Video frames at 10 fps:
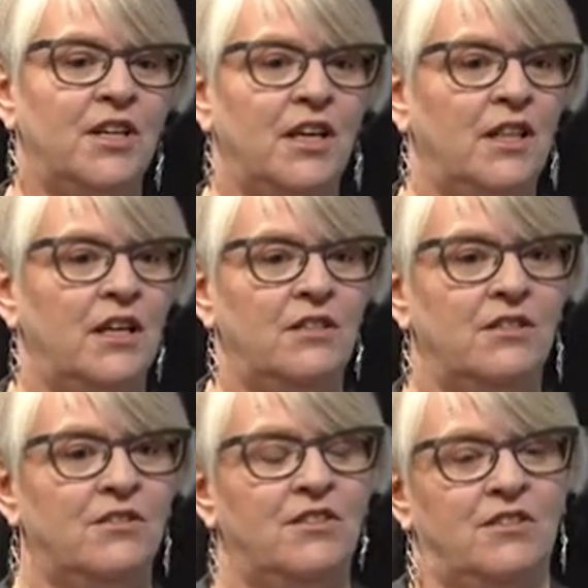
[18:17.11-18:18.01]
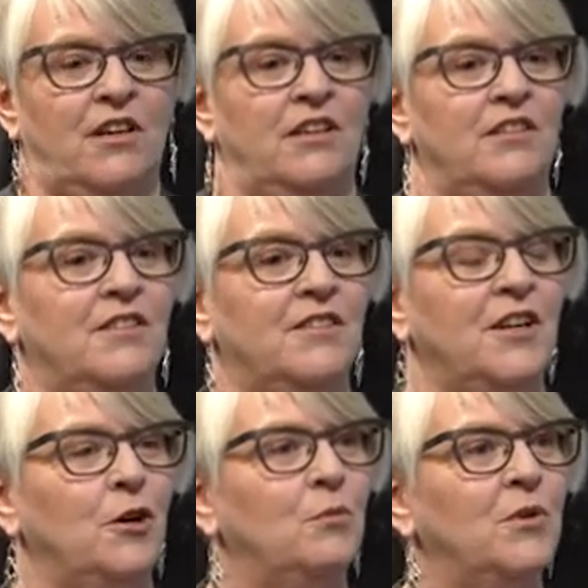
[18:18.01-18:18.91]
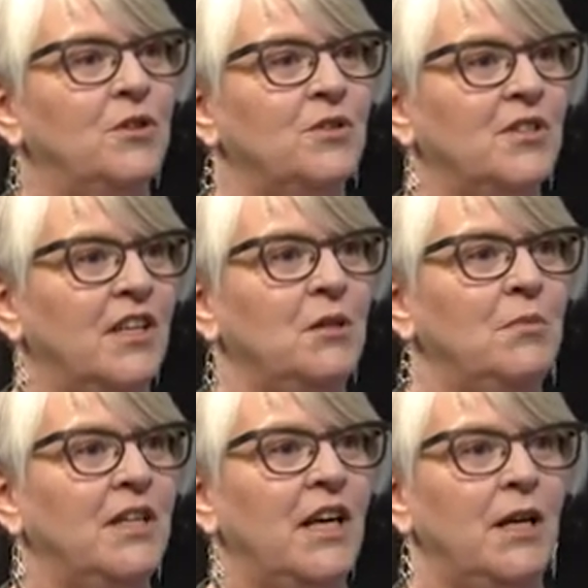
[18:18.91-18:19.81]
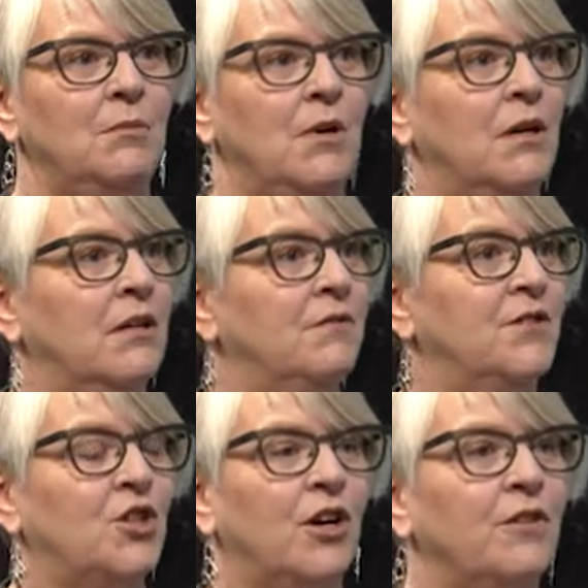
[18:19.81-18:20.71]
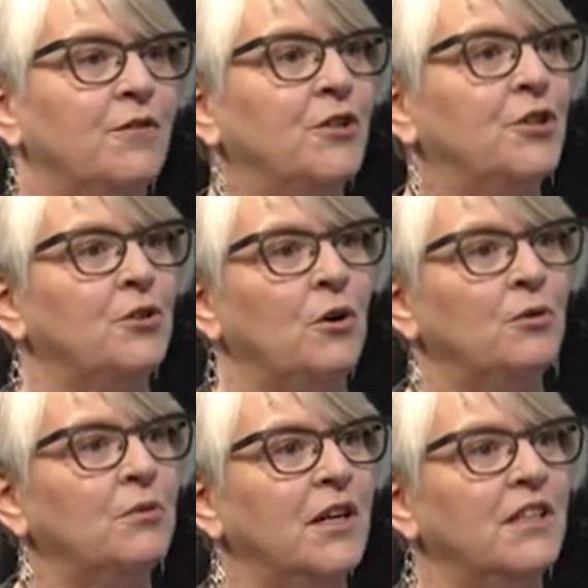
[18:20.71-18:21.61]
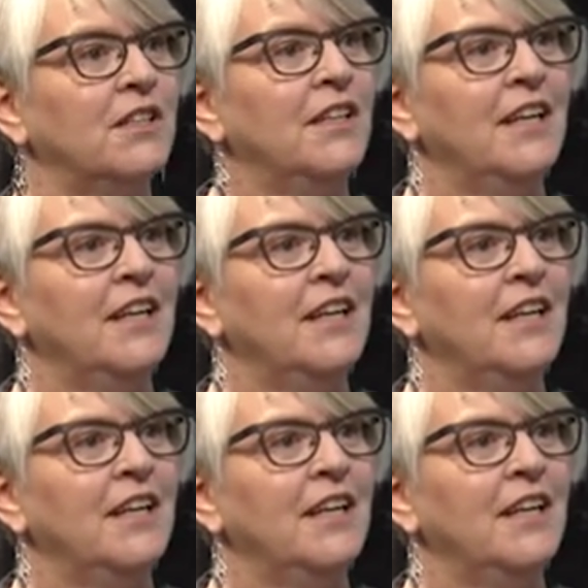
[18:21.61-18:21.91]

and then decided to stay home with her son and became a photographer in her own right.